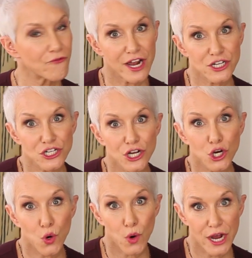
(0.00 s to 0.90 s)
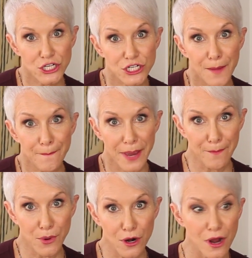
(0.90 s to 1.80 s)
Fresh crushed
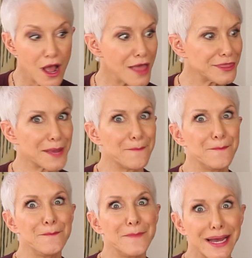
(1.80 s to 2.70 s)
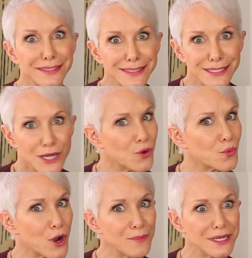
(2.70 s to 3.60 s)
pepper, the best
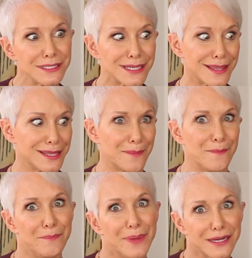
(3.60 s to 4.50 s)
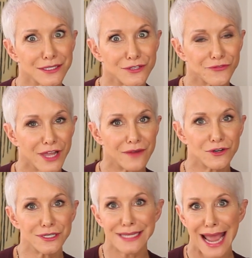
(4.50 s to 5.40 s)
aromas, the best
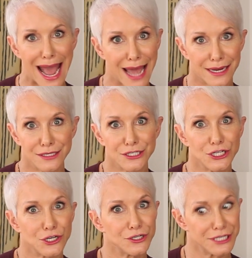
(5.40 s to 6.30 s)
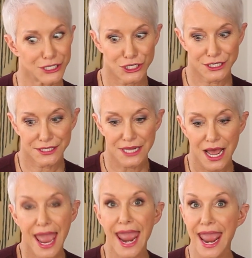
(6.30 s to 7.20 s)
flavors added to your dishes.
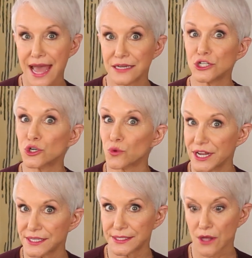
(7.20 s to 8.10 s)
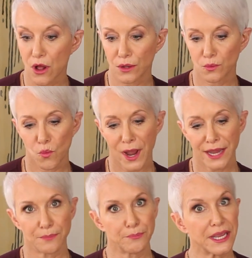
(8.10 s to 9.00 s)
And great salt,
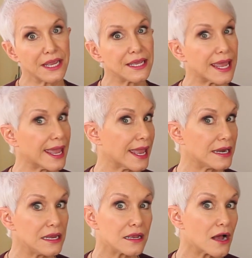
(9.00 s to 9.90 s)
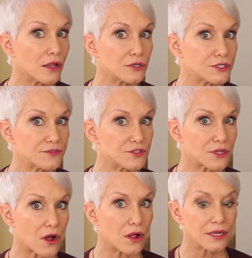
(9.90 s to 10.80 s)
white, pink, any colors of
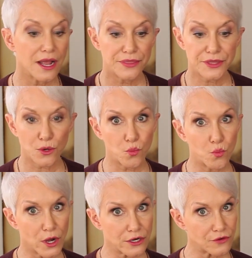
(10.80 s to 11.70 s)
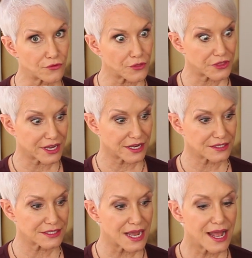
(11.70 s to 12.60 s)
salt, they're wonderful
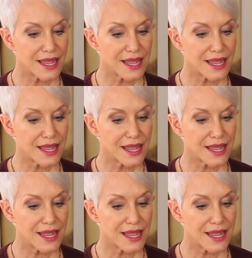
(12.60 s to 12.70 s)
things.